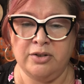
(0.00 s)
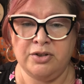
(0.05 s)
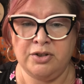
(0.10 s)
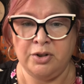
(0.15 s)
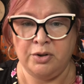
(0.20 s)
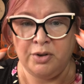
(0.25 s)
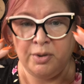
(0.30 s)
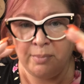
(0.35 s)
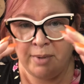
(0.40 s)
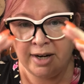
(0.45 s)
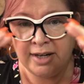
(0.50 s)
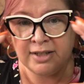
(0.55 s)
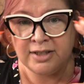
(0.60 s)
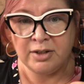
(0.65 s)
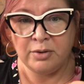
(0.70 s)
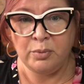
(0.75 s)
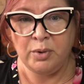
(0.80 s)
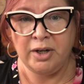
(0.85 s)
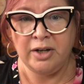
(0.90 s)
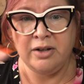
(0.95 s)
So the
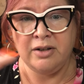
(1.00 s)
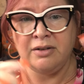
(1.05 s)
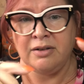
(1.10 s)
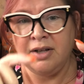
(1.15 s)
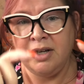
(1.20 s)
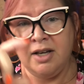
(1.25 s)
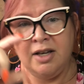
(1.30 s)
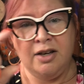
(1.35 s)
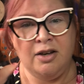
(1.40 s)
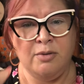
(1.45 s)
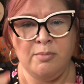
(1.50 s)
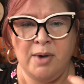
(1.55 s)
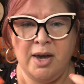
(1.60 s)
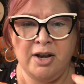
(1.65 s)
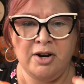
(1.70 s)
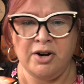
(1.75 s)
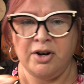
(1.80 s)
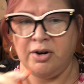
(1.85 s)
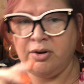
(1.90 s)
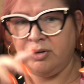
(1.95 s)
medicine wheel, you
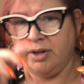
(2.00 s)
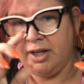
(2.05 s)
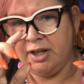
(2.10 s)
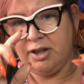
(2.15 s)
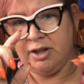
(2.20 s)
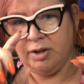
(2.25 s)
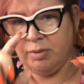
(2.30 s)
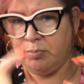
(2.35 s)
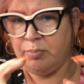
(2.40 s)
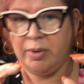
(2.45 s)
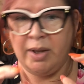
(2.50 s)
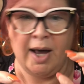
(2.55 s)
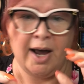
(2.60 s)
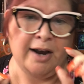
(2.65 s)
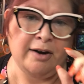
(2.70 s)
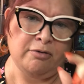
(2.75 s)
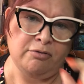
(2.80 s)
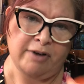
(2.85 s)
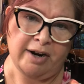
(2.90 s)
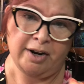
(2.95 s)
may know like the
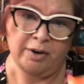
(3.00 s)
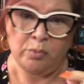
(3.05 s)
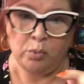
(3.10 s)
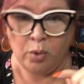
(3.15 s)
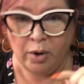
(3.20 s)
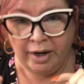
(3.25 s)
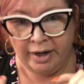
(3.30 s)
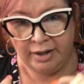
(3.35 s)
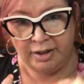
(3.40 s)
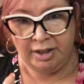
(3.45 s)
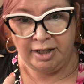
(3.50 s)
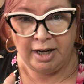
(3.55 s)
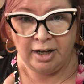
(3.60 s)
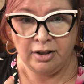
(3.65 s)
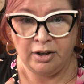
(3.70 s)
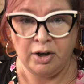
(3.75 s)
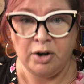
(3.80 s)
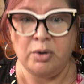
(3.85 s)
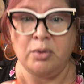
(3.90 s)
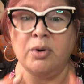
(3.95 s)
black, red, white,
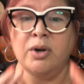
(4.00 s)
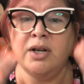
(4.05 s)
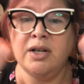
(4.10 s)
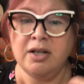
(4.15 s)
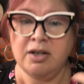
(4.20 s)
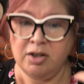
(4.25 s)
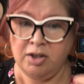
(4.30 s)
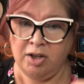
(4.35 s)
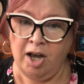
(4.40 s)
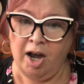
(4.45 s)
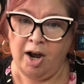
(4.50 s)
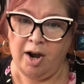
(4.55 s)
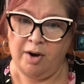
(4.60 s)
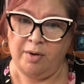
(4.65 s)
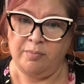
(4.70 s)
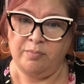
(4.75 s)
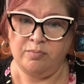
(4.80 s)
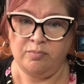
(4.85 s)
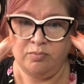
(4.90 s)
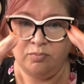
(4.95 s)
yellow
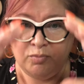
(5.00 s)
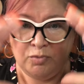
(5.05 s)
um,